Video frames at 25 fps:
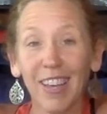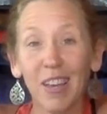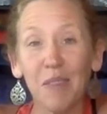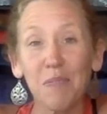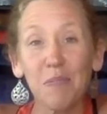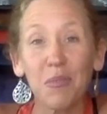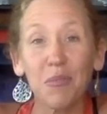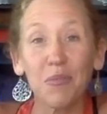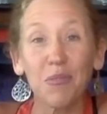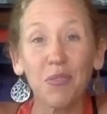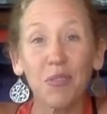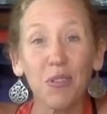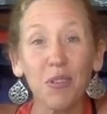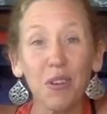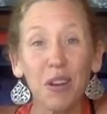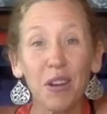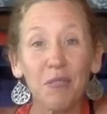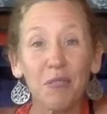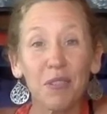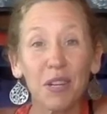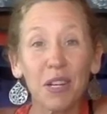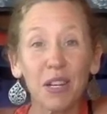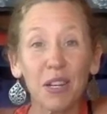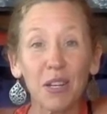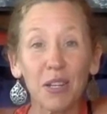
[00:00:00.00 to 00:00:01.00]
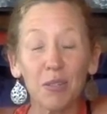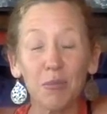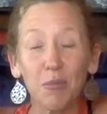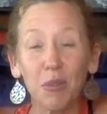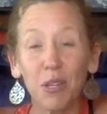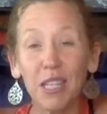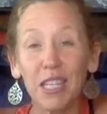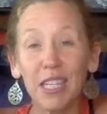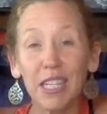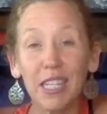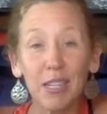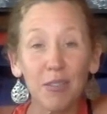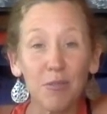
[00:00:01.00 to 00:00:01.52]
Before I realised what
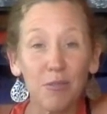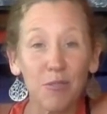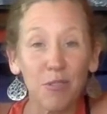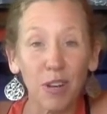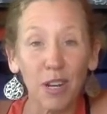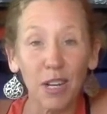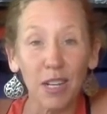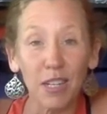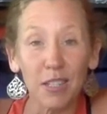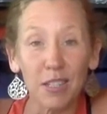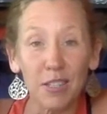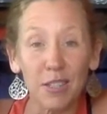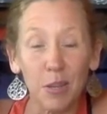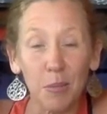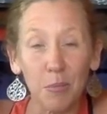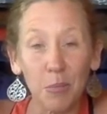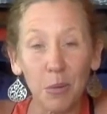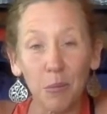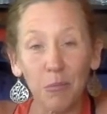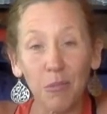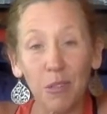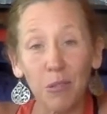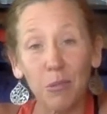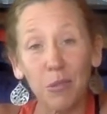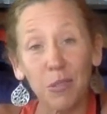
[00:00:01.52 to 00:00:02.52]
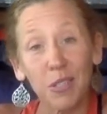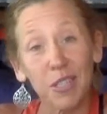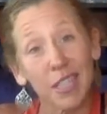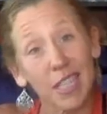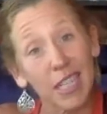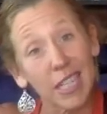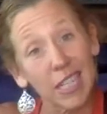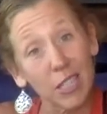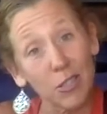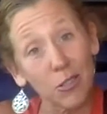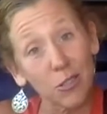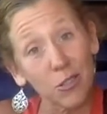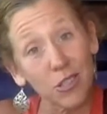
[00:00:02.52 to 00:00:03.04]
they did for us, I probably wasn't that
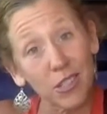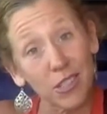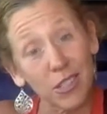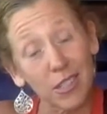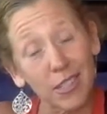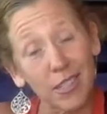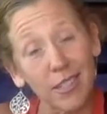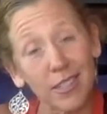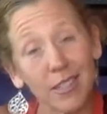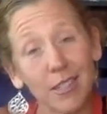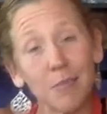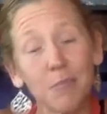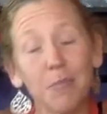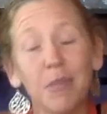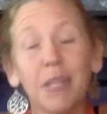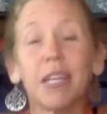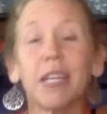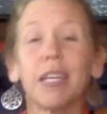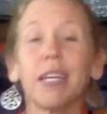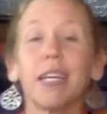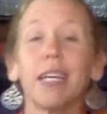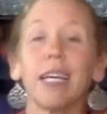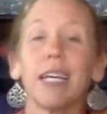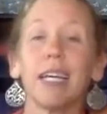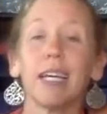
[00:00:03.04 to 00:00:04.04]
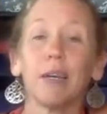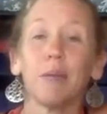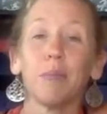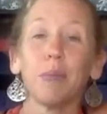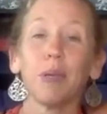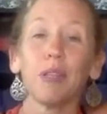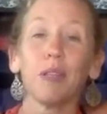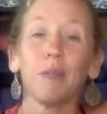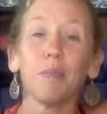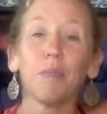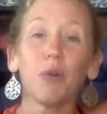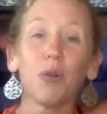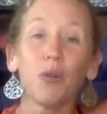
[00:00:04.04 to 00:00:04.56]
interested in them. But
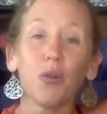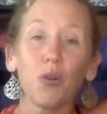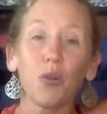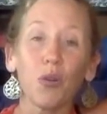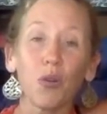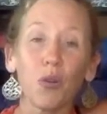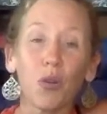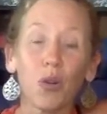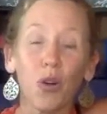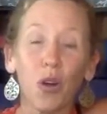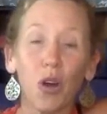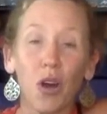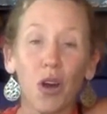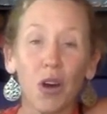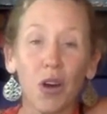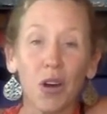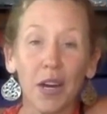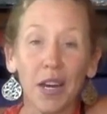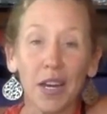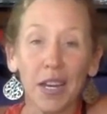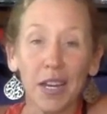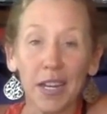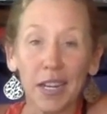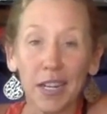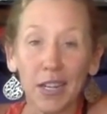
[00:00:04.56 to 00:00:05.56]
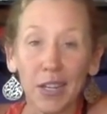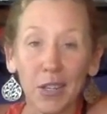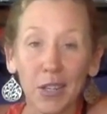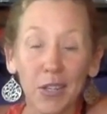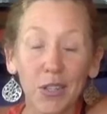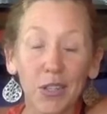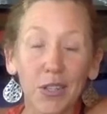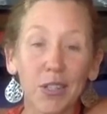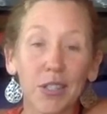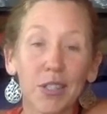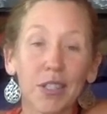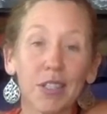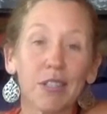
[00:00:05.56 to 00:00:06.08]
the more I
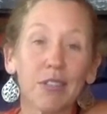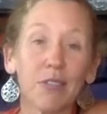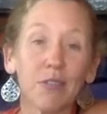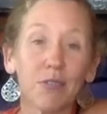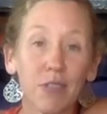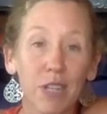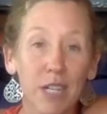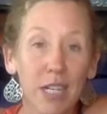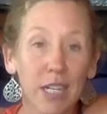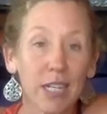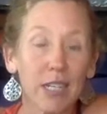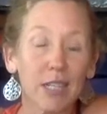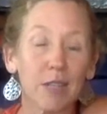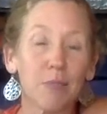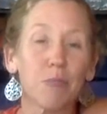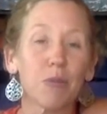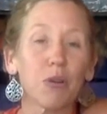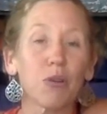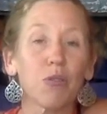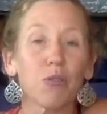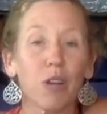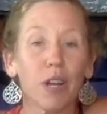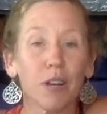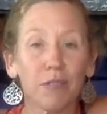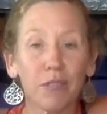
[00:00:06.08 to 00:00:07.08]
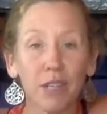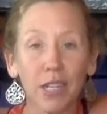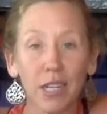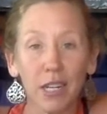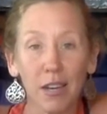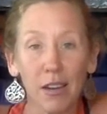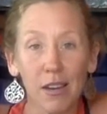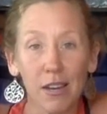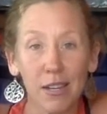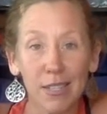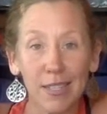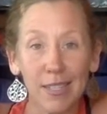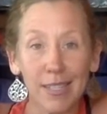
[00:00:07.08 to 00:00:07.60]
learned and read, the more I
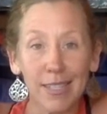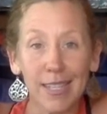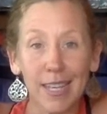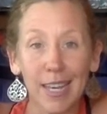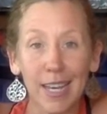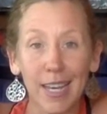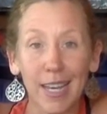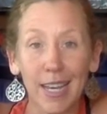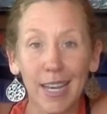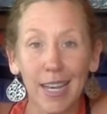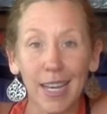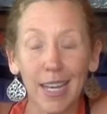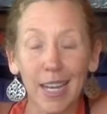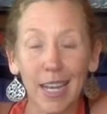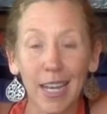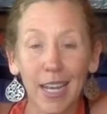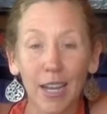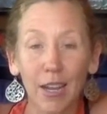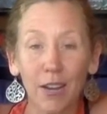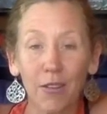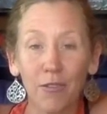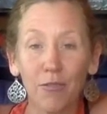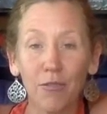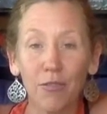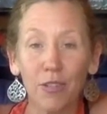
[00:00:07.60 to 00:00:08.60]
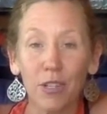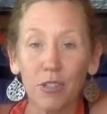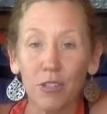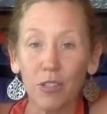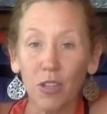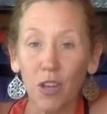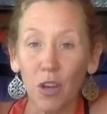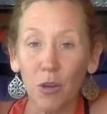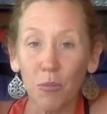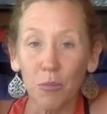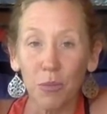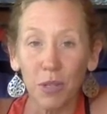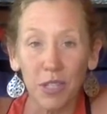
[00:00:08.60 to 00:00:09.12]
realised that every
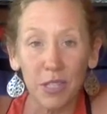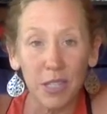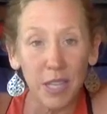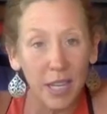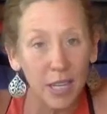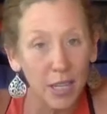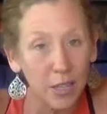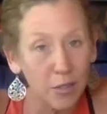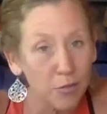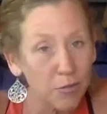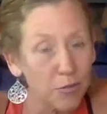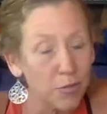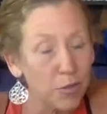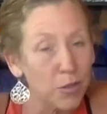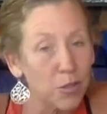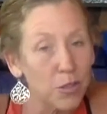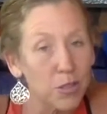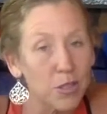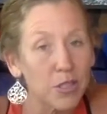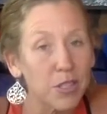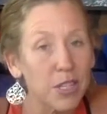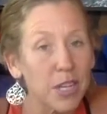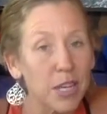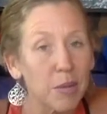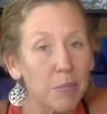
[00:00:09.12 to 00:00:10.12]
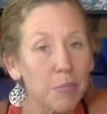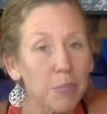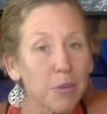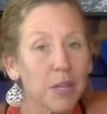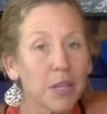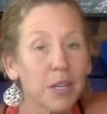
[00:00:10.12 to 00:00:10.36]
time we take a footstep,